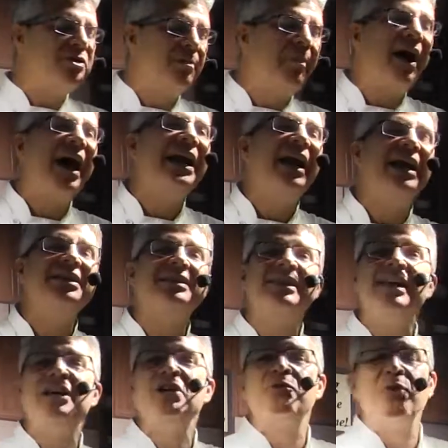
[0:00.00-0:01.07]
to buy nice
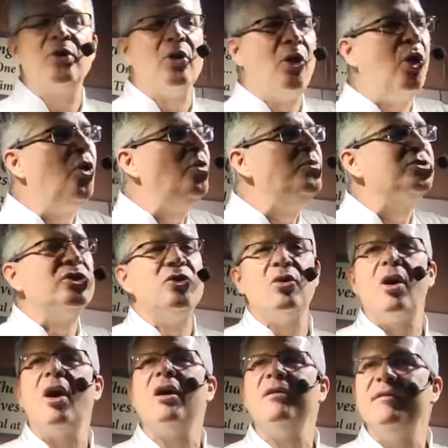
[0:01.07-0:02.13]
things for your homes and
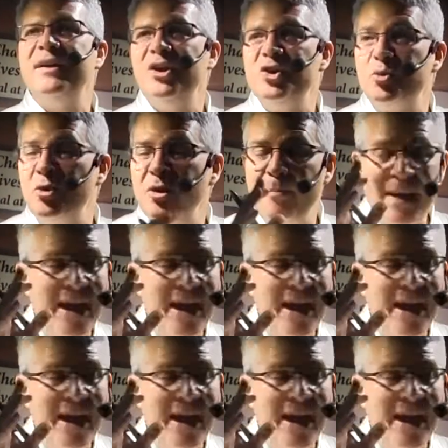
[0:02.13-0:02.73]
your RVs. Well, the